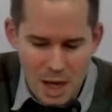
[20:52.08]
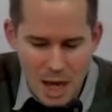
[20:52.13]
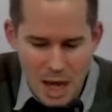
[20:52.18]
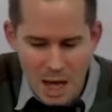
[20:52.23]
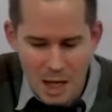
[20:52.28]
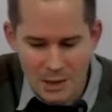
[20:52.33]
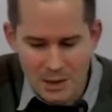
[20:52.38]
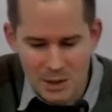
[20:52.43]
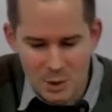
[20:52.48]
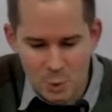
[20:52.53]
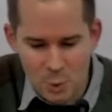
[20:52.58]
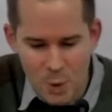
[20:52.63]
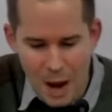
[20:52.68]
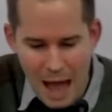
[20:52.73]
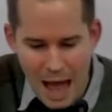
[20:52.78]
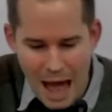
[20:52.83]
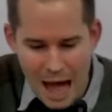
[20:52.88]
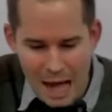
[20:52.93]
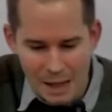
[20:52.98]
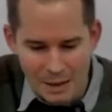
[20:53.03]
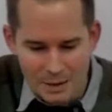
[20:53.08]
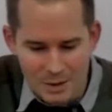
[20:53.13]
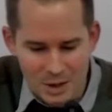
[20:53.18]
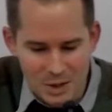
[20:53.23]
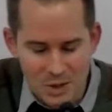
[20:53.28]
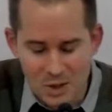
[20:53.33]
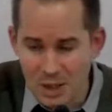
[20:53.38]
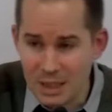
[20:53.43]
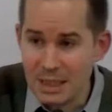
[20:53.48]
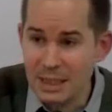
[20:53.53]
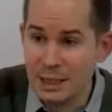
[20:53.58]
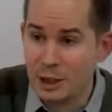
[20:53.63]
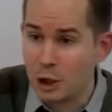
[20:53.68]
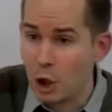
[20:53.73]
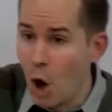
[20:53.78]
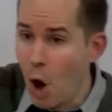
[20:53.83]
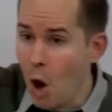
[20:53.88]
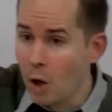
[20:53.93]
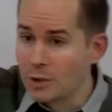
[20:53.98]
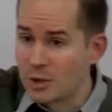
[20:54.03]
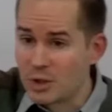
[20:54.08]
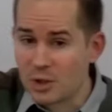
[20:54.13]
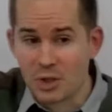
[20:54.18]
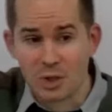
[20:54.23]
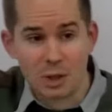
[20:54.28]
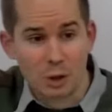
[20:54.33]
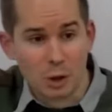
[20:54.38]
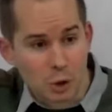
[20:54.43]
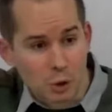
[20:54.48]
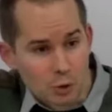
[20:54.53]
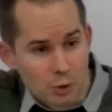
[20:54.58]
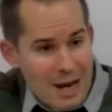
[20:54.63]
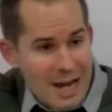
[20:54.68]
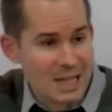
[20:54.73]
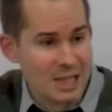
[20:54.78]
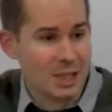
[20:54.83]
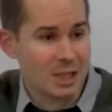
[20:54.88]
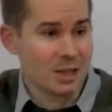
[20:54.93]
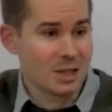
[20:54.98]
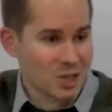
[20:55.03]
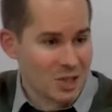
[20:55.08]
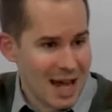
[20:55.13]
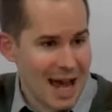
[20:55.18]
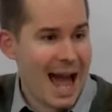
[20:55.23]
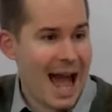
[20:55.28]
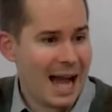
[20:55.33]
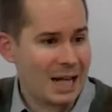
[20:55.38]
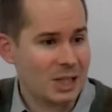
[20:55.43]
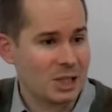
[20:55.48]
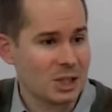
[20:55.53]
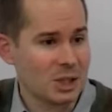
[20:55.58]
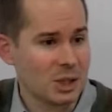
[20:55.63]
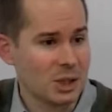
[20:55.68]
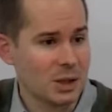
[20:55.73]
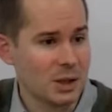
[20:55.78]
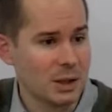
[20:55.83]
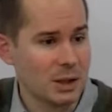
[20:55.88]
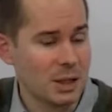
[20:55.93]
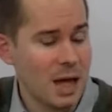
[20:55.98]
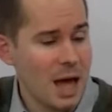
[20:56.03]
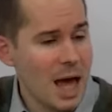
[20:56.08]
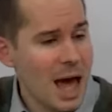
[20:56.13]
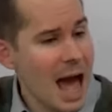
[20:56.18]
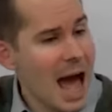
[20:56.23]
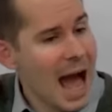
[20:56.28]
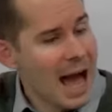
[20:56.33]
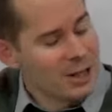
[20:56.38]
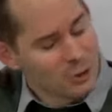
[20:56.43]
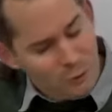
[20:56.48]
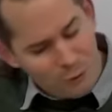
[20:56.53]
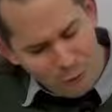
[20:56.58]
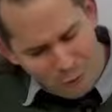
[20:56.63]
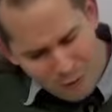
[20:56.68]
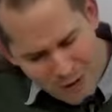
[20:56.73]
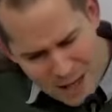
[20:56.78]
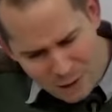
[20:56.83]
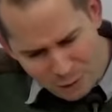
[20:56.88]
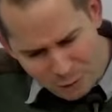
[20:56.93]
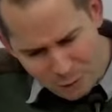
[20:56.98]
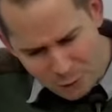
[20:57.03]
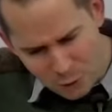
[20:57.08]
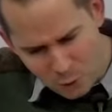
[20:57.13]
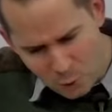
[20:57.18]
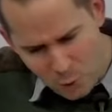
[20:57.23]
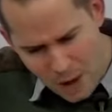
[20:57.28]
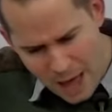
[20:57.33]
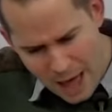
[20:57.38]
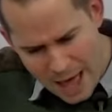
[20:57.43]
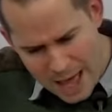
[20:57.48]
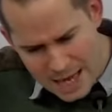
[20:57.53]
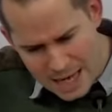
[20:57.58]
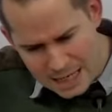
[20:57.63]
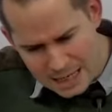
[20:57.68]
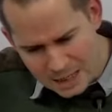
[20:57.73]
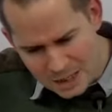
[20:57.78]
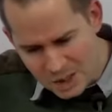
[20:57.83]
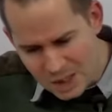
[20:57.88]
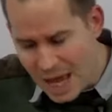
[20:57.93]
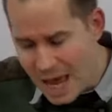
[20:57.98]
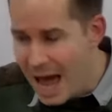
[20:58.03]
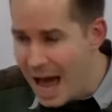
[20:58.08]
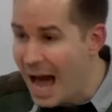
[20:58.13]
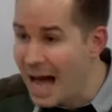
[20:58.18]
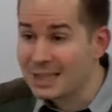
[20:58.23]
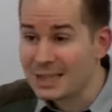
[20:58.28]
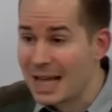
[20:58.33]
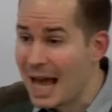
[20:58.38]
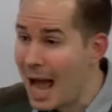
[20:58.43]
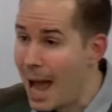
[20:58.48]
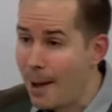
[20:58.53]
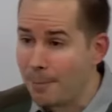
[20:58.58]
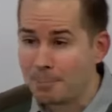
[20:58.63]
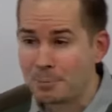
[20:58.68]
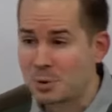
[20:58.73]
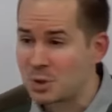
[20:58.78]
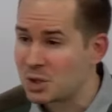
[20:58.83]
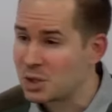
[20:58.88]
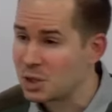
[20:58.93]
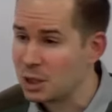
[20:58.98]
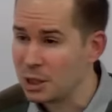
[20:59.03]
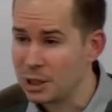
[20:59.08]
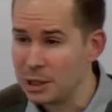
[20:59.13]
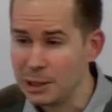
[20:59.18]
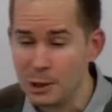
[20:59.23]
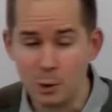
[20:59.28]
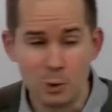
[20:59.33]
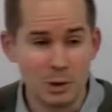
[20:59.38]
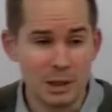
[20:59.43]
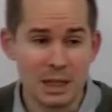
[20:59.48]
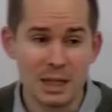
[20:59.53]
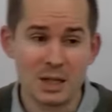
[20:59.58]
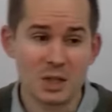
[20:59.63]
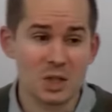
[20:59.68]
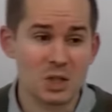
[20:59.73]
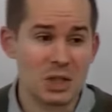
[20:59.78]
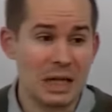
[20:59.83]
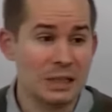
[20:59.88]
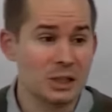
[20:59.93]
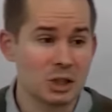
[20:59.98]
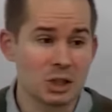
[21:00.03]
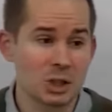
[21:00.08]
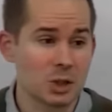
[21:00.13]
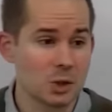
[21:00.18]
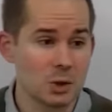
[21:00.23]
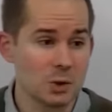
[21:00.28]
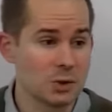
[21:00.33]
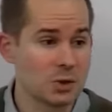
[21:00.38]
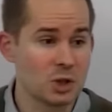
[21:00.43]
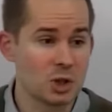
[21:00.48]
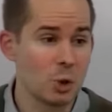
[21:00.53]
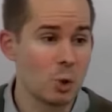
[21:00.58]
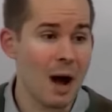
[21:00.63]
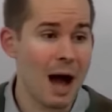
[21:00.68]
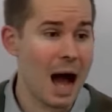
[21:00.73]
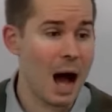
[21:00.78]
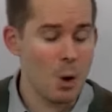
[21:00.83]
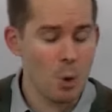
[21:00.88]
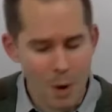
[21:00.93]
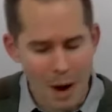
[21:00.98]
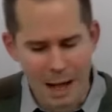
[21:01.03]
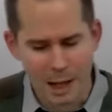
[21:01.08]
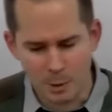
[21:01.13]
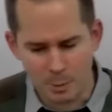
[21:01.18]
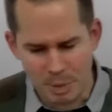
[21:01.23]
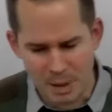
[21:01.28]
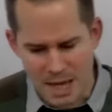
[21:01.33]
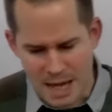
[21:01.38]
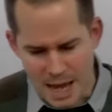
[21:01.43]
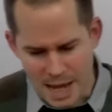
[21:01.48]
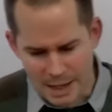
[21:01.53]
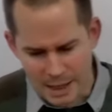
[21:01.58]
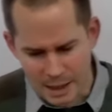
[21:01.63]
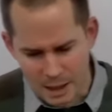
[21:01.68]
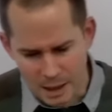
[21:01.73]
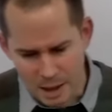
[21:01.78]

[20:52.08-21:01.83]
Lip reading: as well, to see God's gracious action and faithful ways as absolutely essential to our well-being.